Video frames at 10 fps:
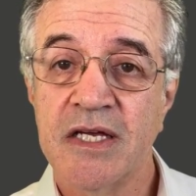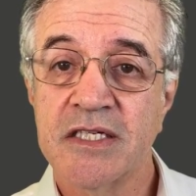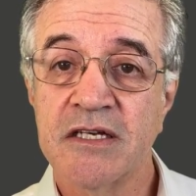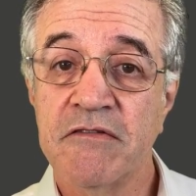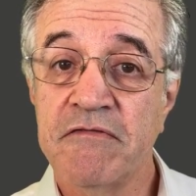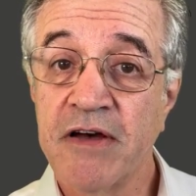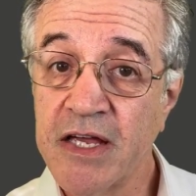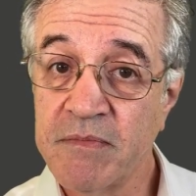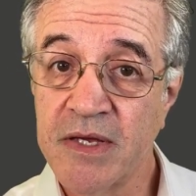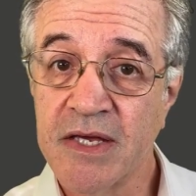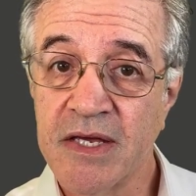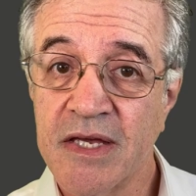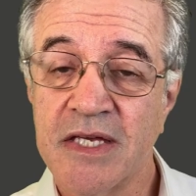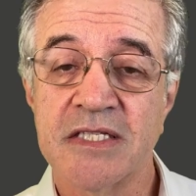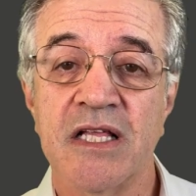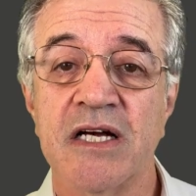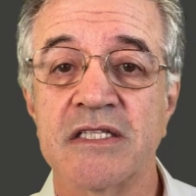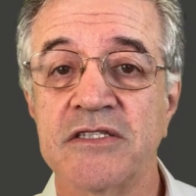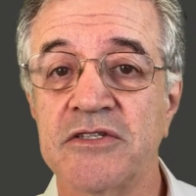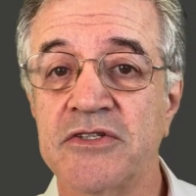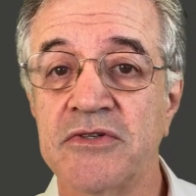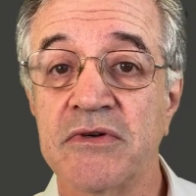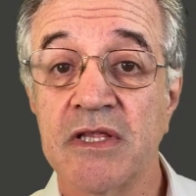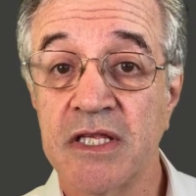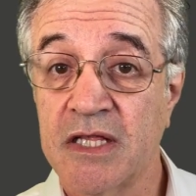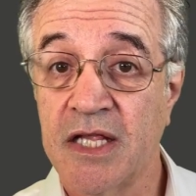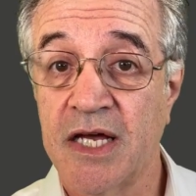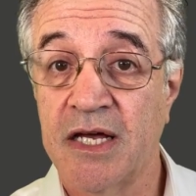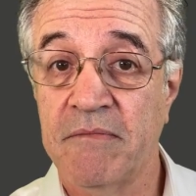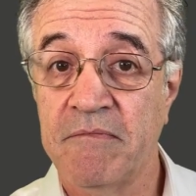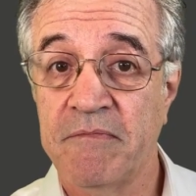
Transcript: So vaping is likely to do little harm